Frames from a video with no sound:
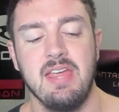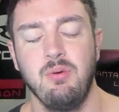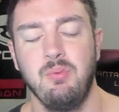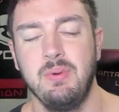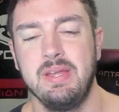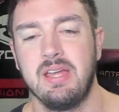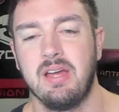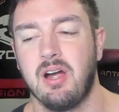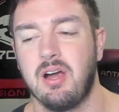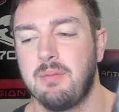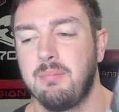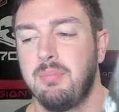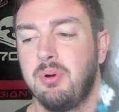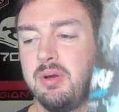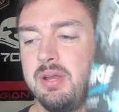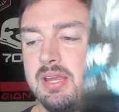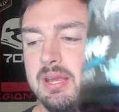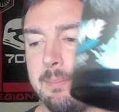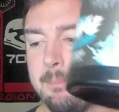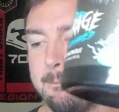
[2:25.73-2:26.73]
we are
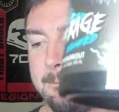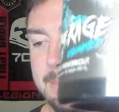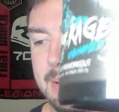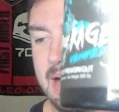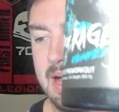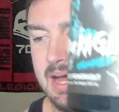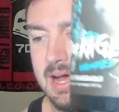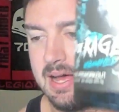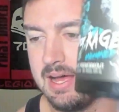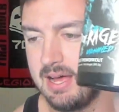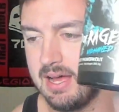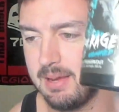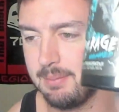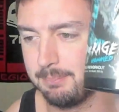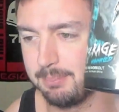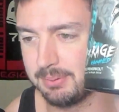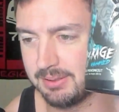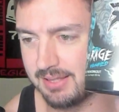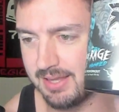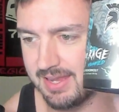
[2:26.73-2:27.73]
putting Baja
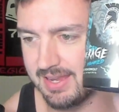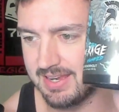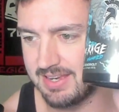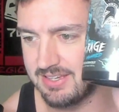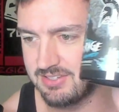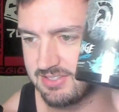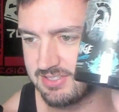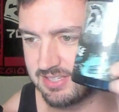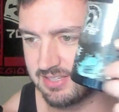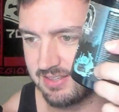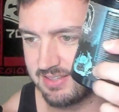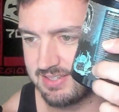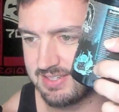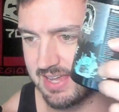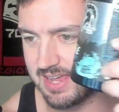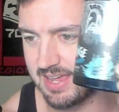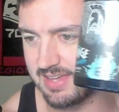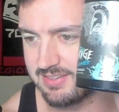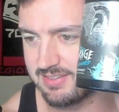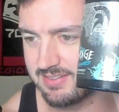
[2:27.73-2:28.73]
Blaze to the
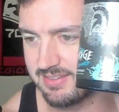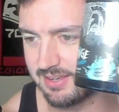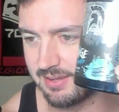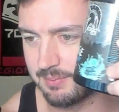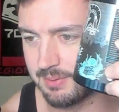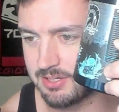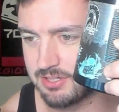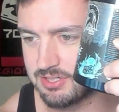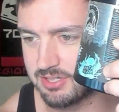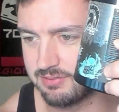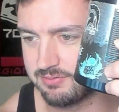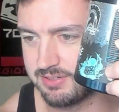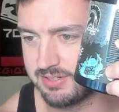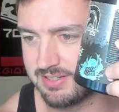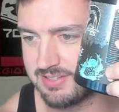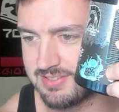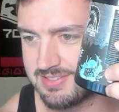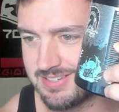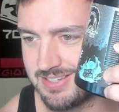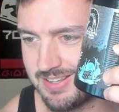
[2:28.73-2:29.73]
test. I'm not sure if you
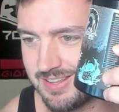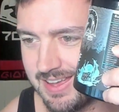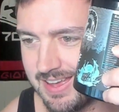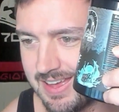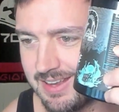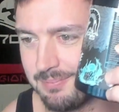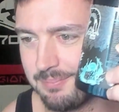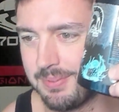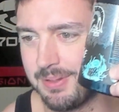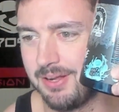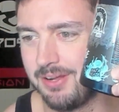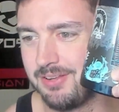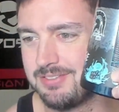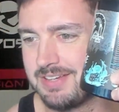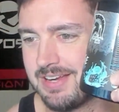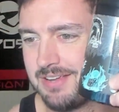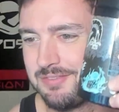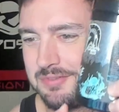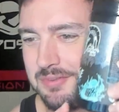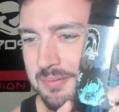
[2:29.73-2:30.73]
can see that.
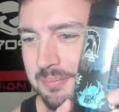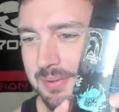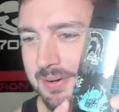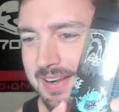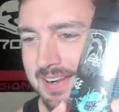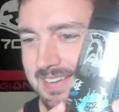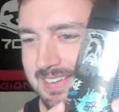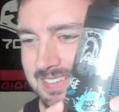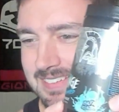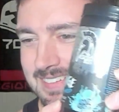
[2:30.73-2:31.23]
Apologize for the bright